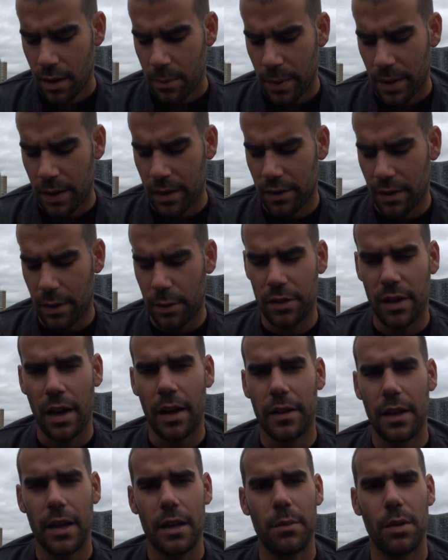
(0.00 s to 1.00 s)
because I was
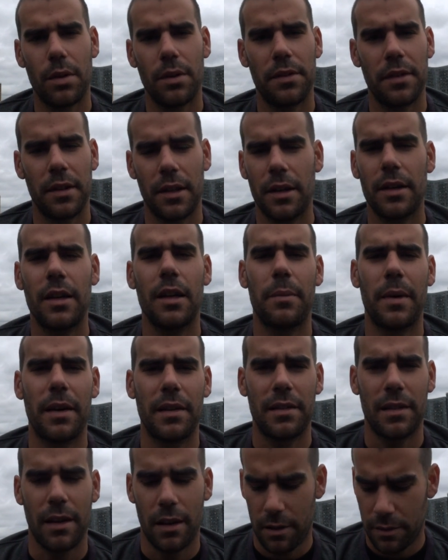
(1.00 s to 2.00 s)
unable to look at
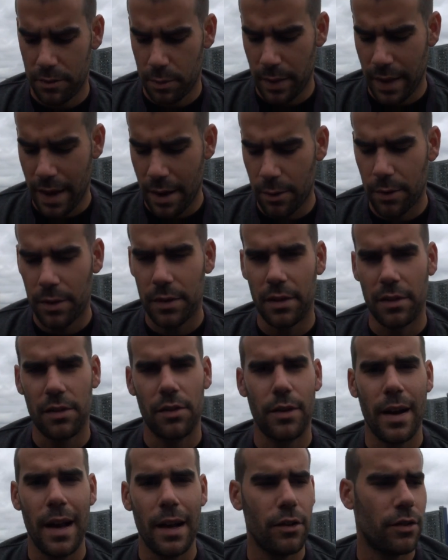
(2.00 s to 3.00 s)
myself without
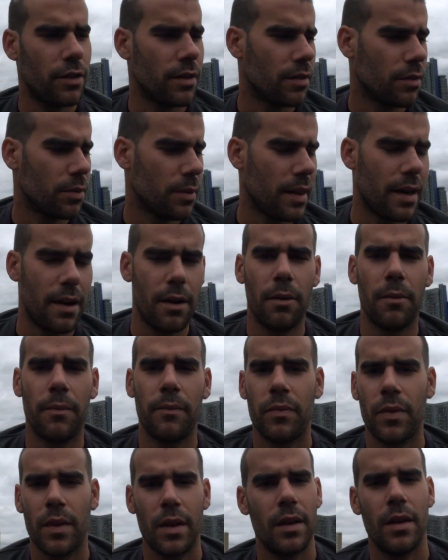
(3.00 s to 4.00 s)
distractions, without
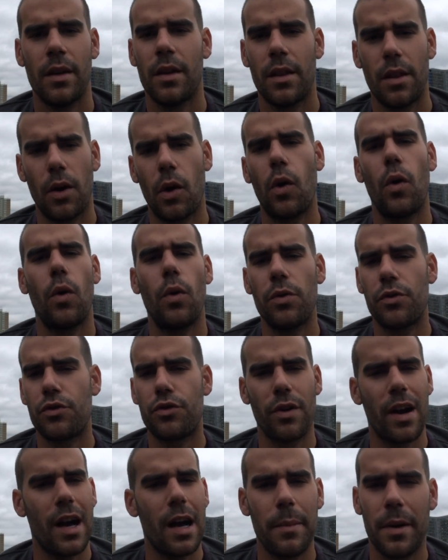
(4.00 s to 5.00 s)
the whole
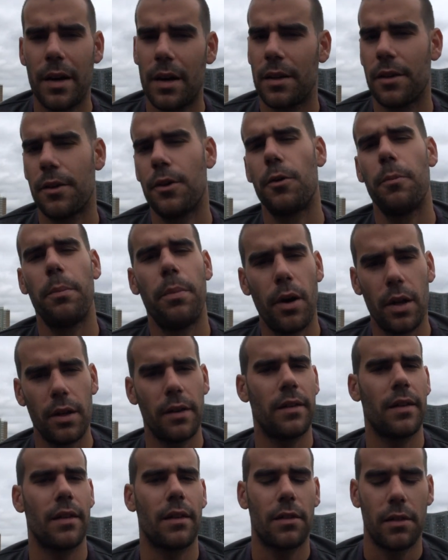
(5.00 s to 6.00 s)
drama, the whole
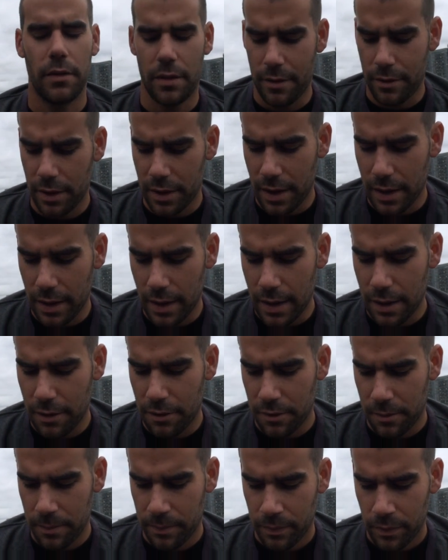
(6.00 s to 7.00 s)
politics of everyday
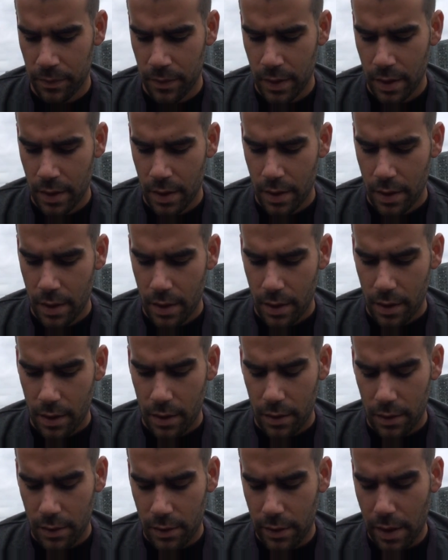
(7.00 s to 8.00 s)
life.
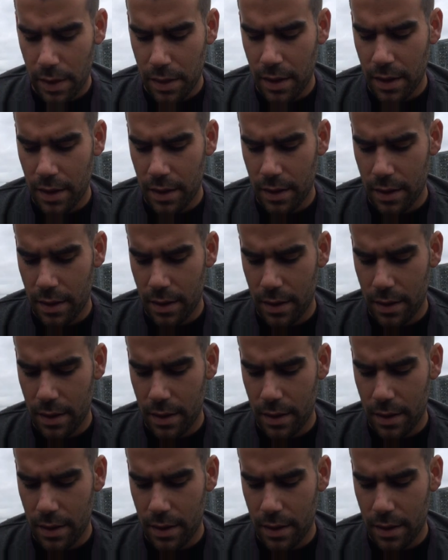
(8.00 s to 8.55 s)
So I think